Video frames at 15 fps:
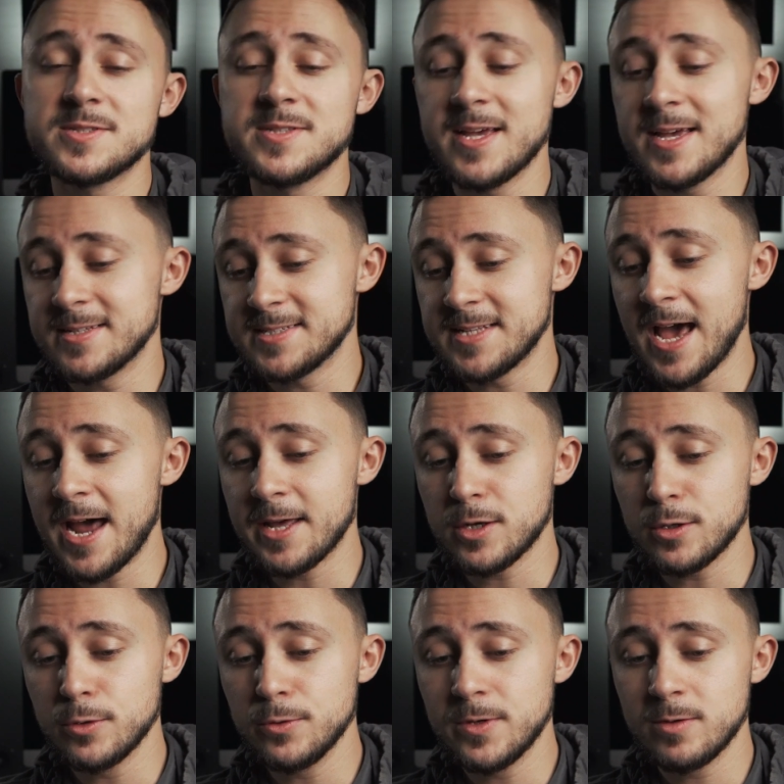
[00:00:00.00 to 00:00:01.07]
that's not
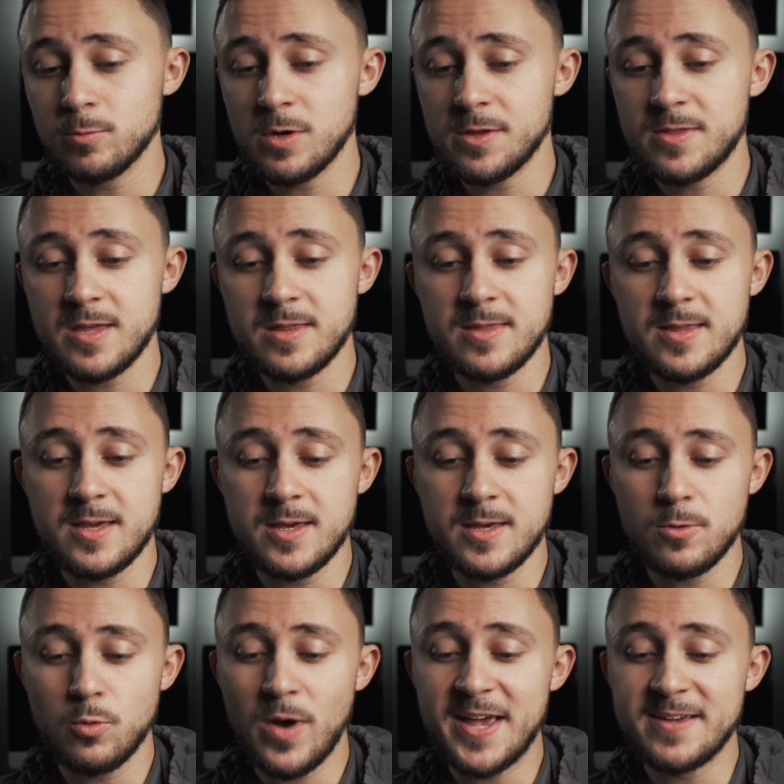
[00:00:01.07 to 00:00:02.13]
included within the
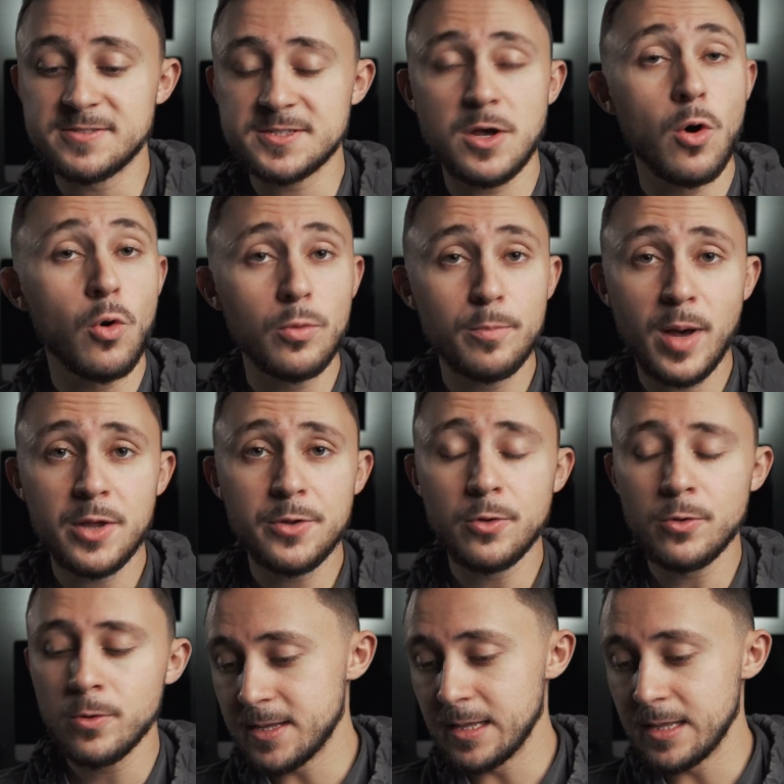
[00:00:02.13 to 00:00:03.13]
Waves Gold bundle.